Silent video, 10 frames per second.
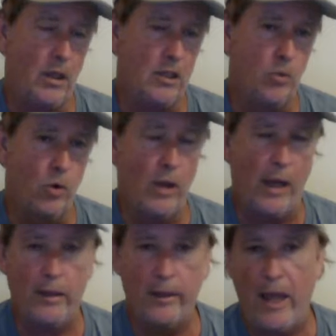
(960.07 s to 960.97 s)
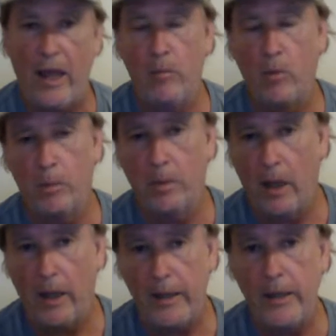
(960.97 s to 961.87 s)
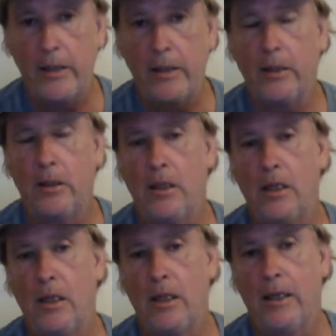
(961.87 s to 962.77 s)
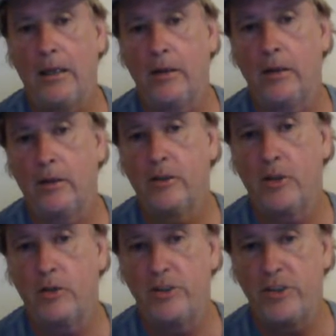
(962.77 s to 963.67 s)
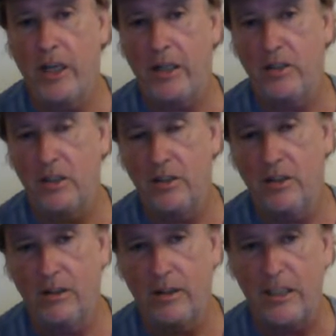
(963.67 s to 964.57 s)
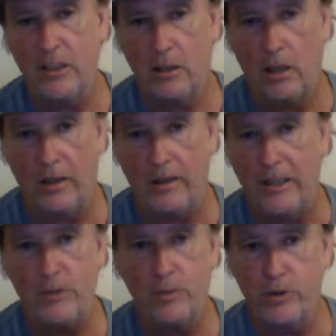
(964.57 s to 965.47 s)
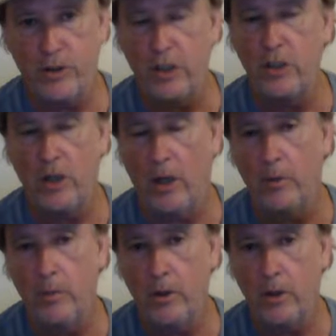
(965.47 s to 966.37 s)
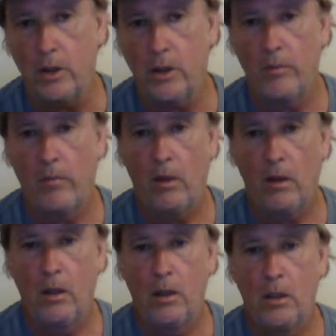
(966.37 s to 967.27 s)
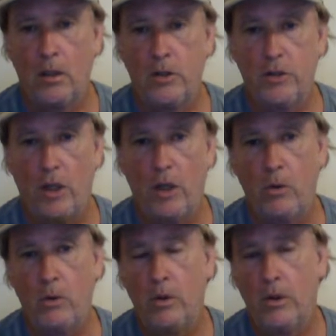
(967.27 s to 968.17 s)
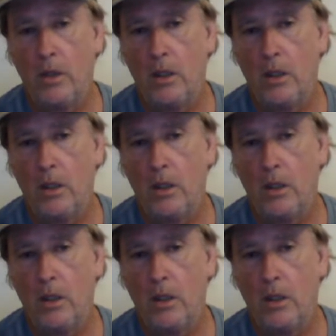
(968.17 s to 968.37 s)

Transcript: it's more likely to have more plot in it, and so the sex is a less percentage of the book. So